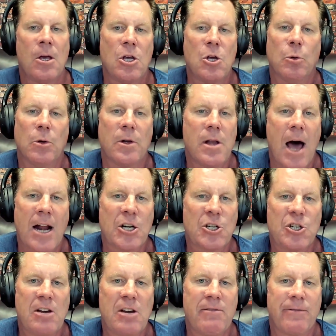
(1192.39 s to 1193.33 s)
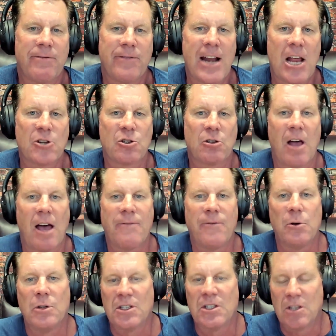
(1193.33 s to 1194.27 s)
you will not achieve the financial
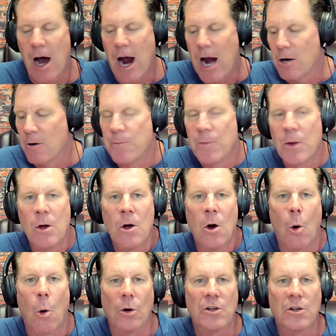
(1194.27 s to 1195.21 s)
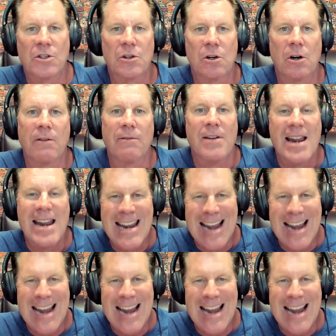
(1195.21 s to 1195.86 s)
life you desire or deserve.